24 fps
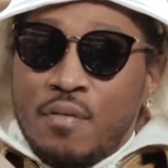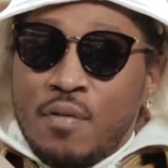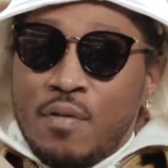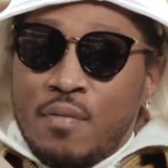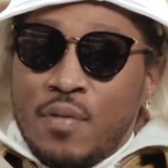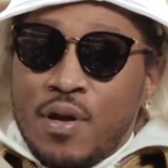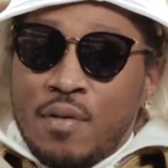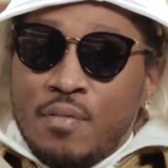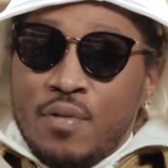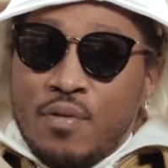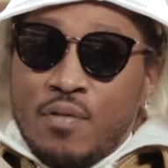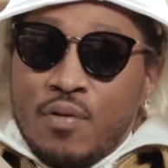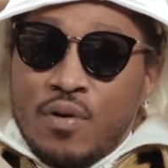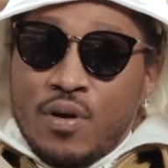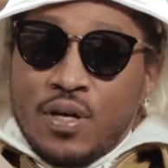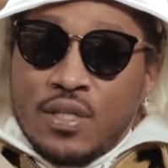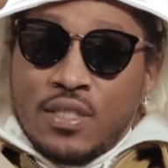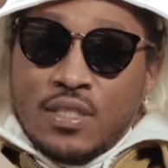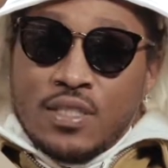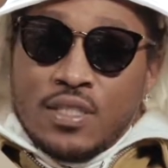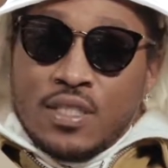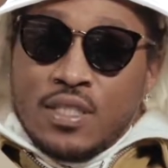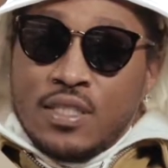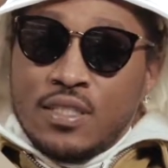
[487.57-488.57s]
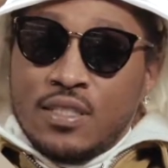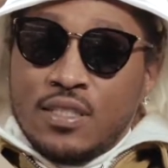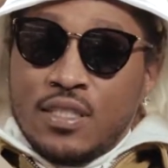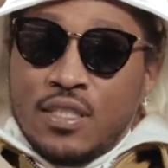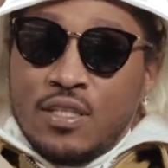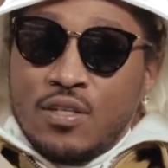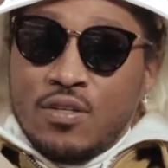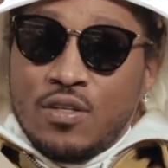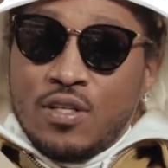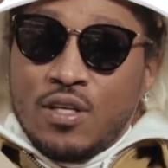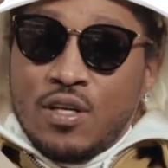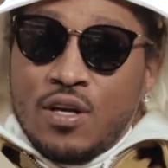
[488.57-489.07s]
It made me want to just
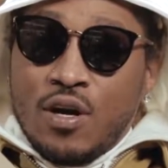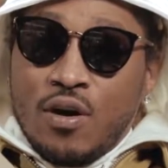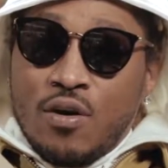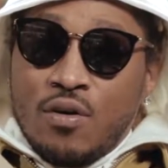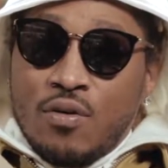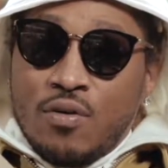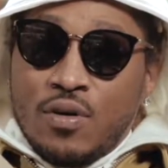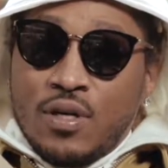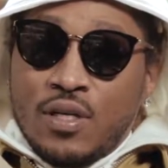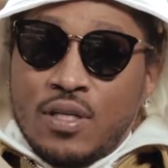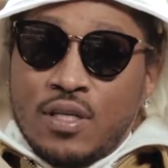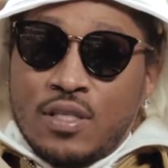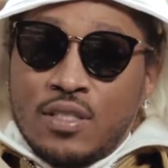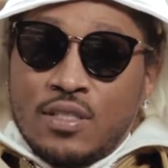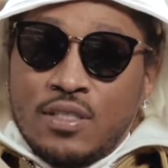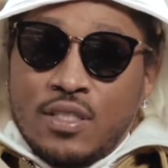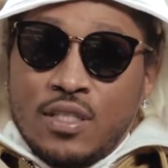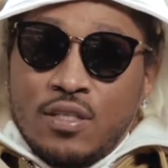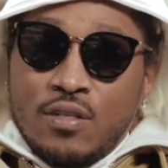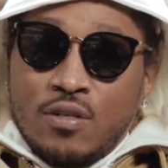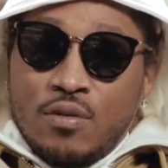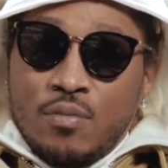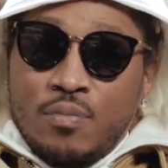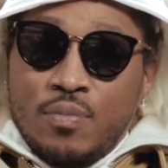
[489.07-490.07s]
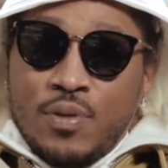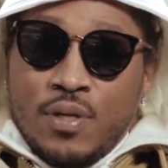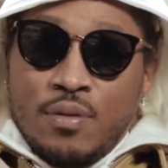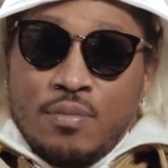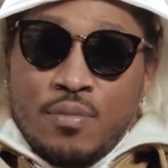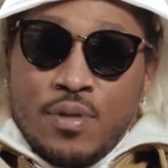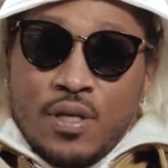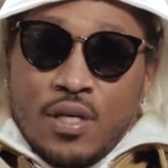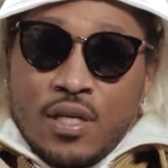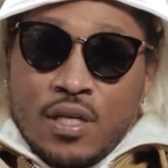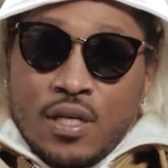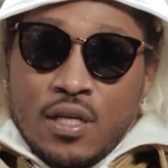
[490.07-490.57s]
continue to go and continue to be
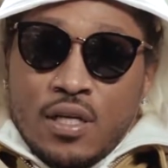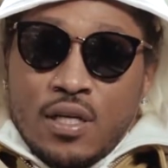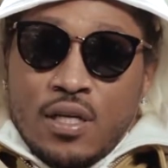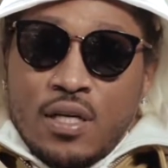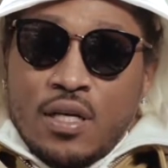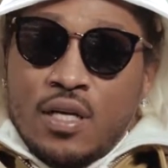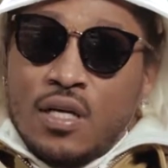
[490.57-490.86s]
me and